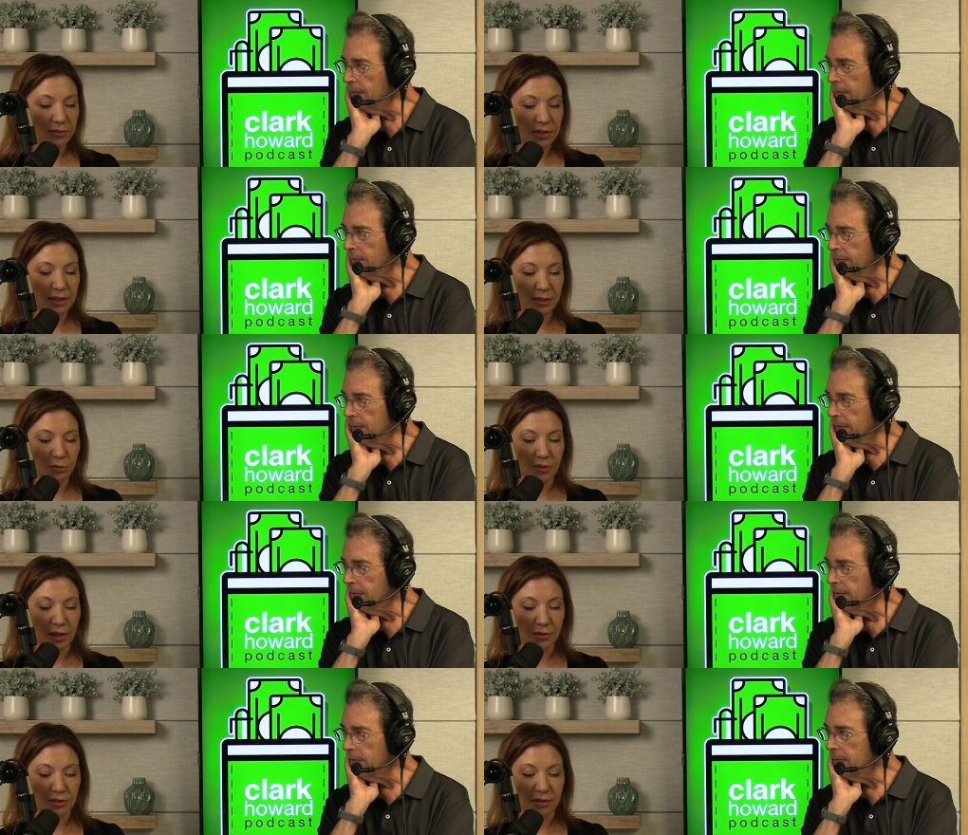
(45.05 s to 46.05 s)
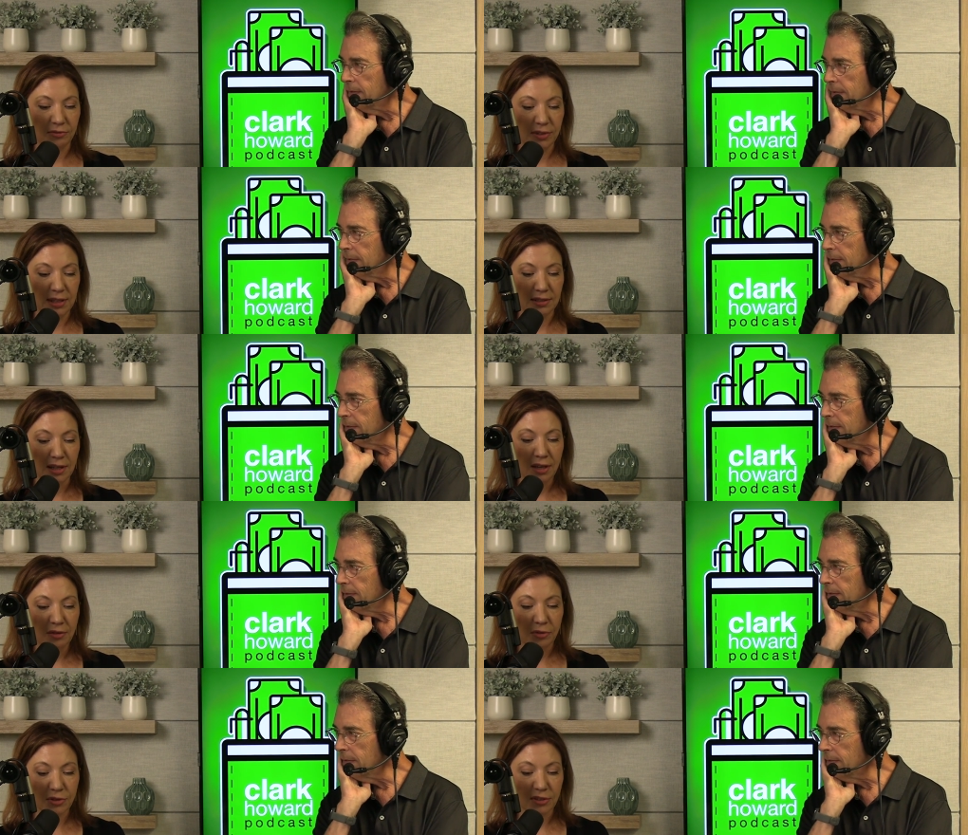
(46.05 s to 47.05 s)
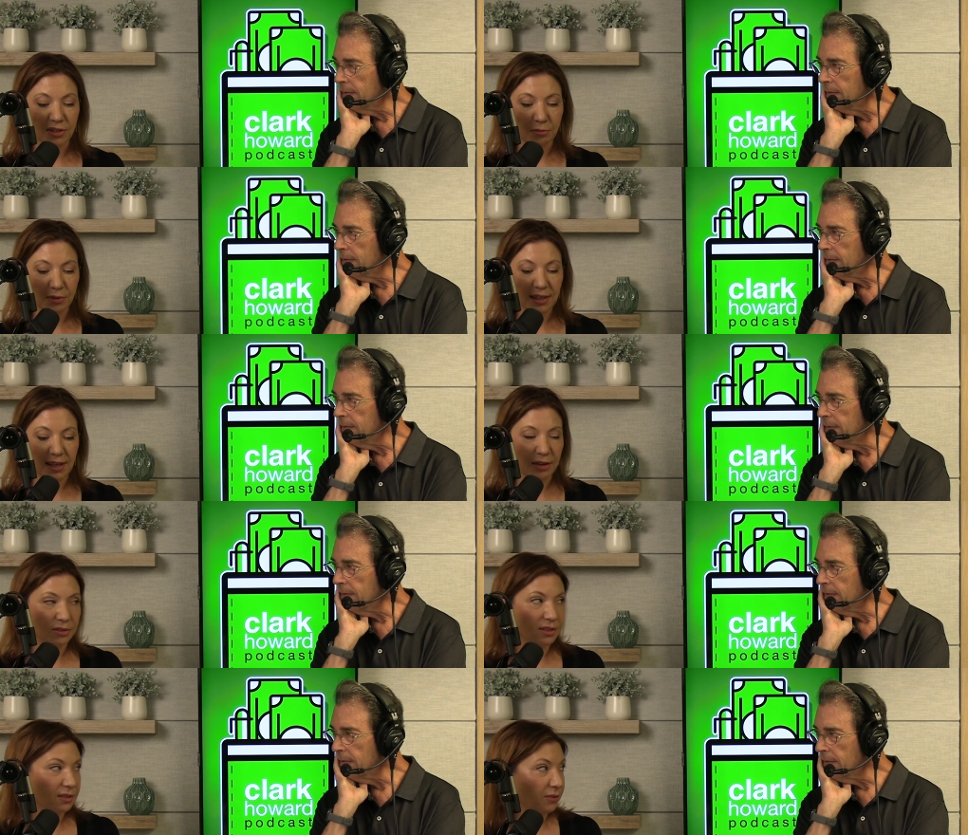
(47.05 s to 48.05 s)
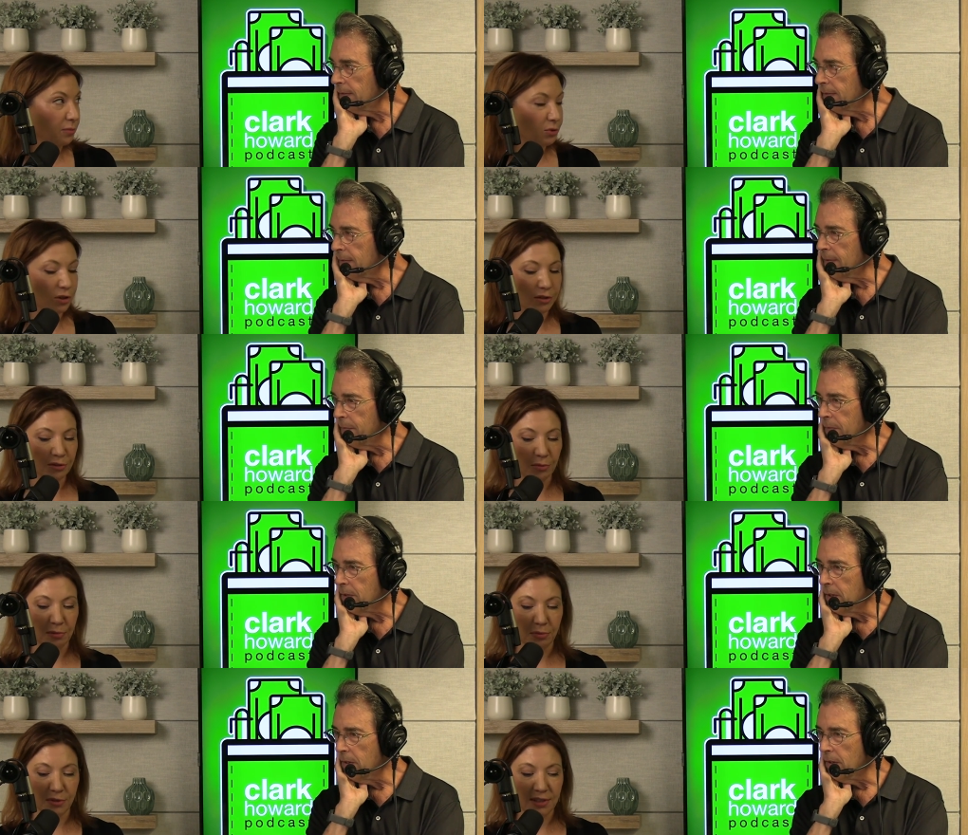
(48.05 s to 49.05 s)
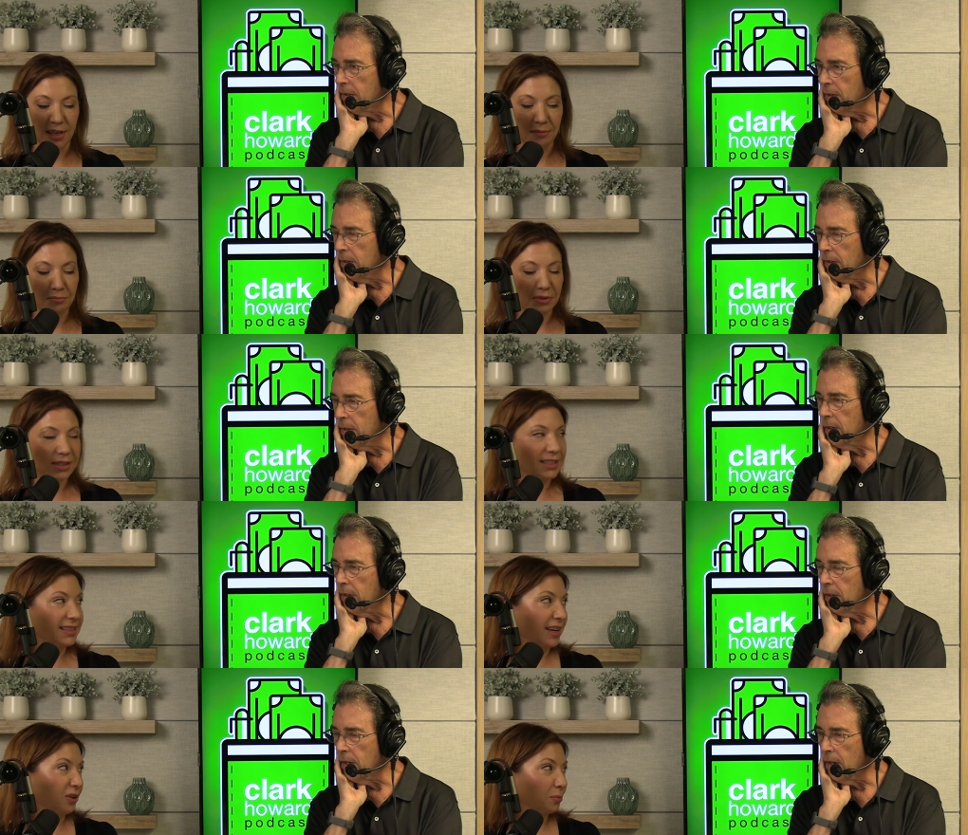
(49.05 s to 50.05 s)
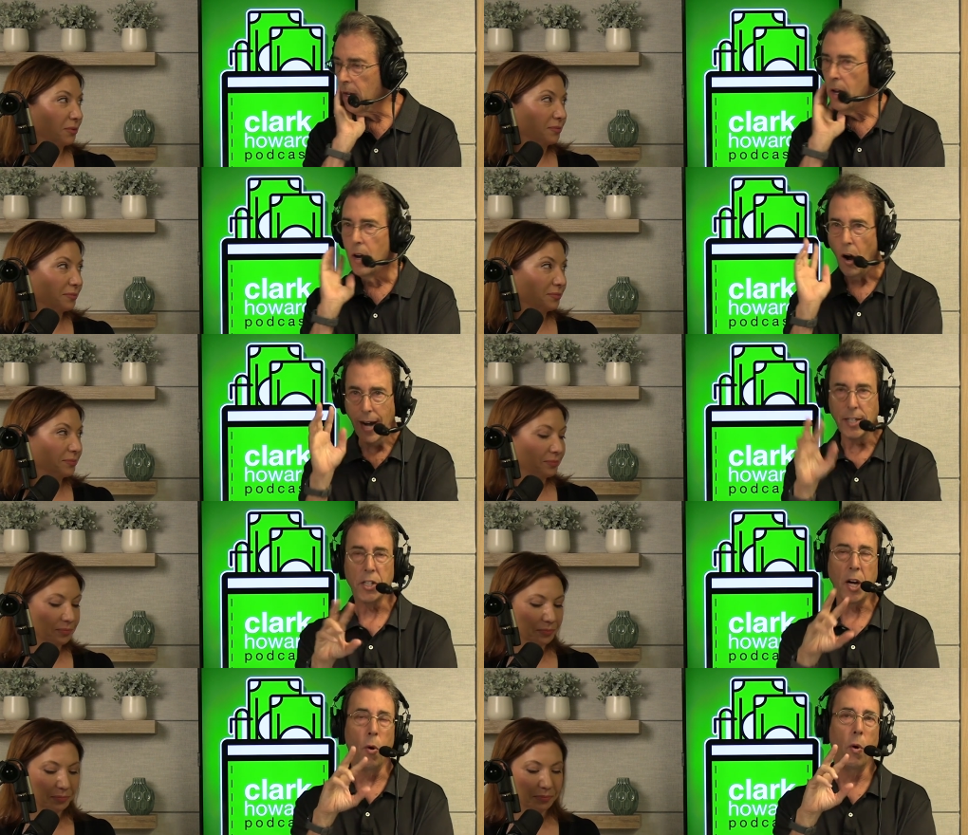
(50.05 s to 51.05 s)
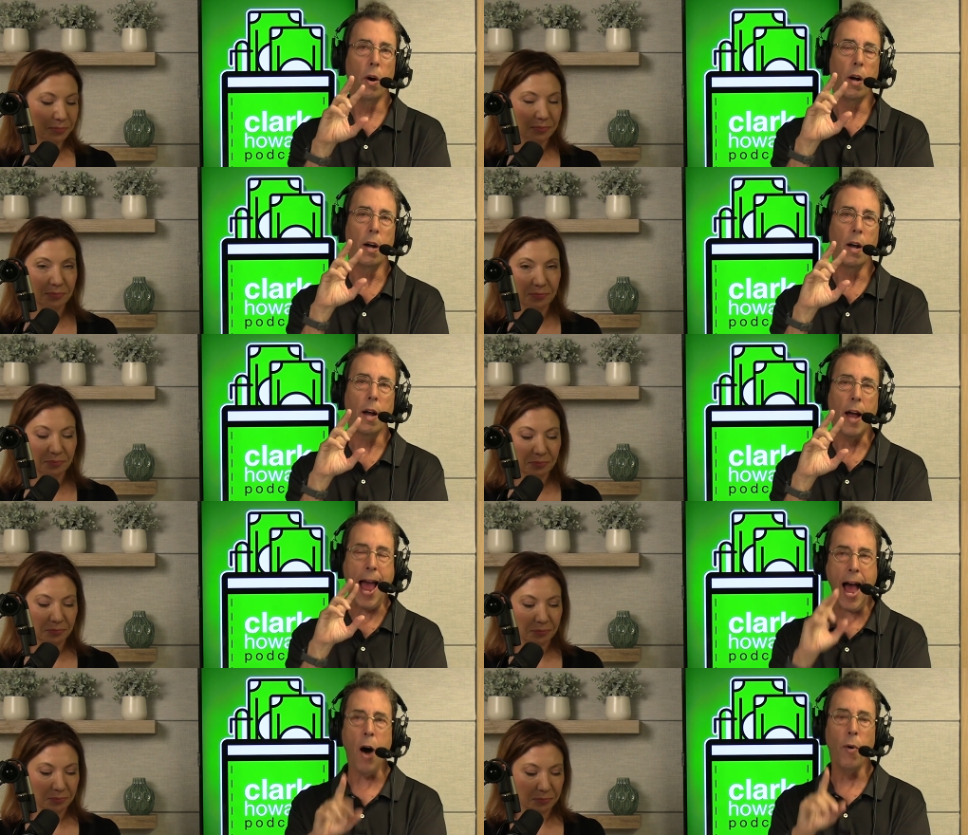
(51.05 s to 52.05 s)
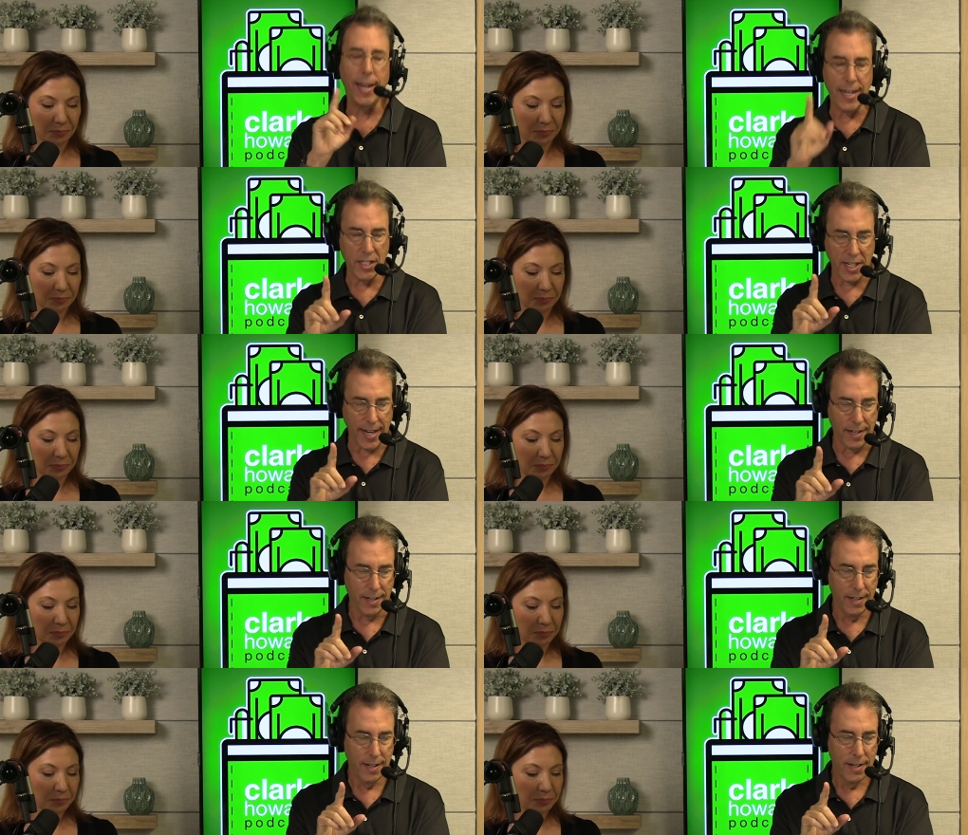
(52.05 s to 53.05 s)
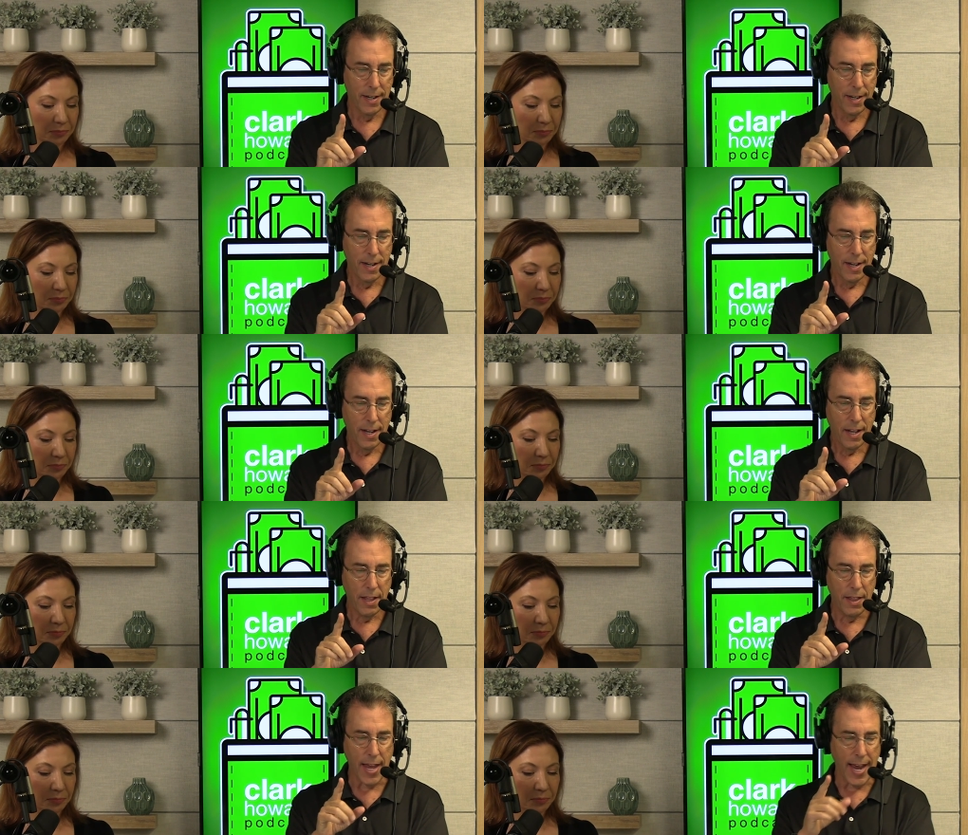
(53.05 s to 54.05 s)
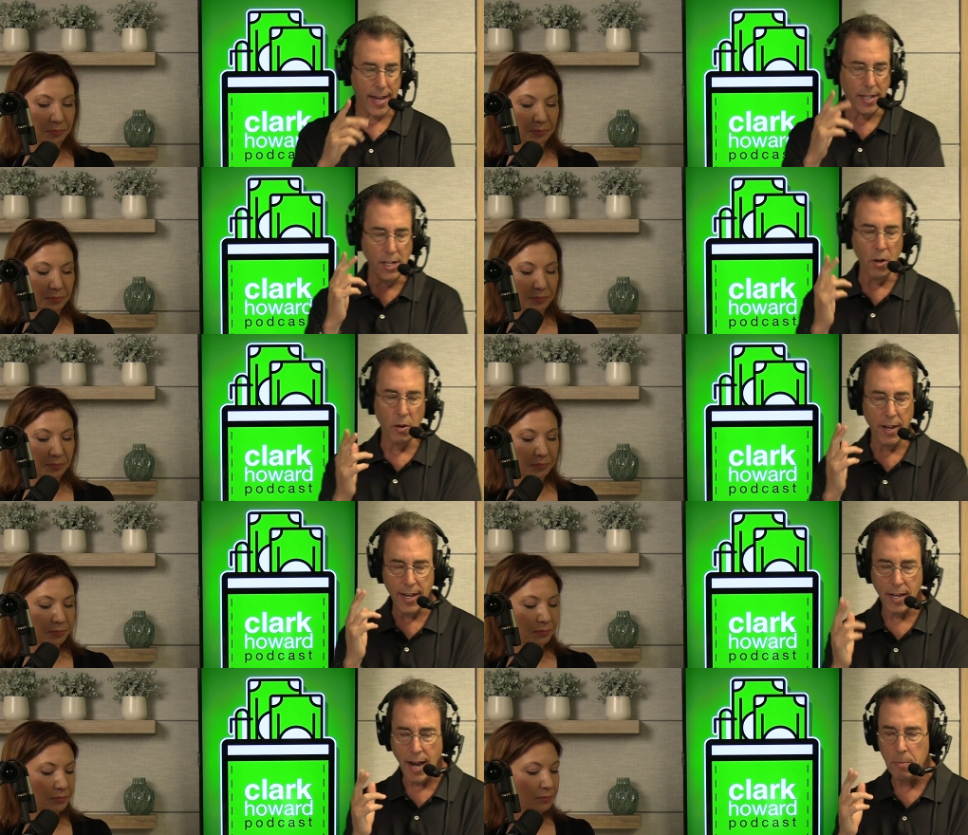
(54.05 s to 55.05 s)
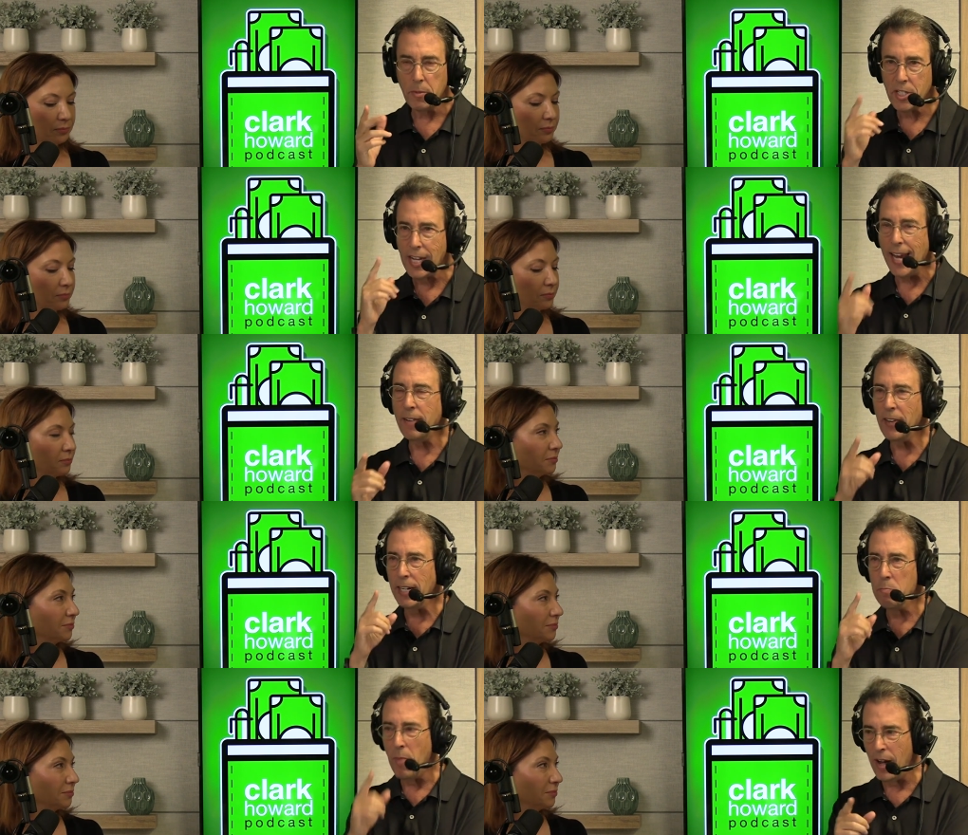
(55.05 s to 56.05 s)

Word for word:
Speaker 1: $1,500 in fees versus $3,000 if I'm charged 1%. Please help.
Speaker 2: All right. So, how is it that you'll end up saving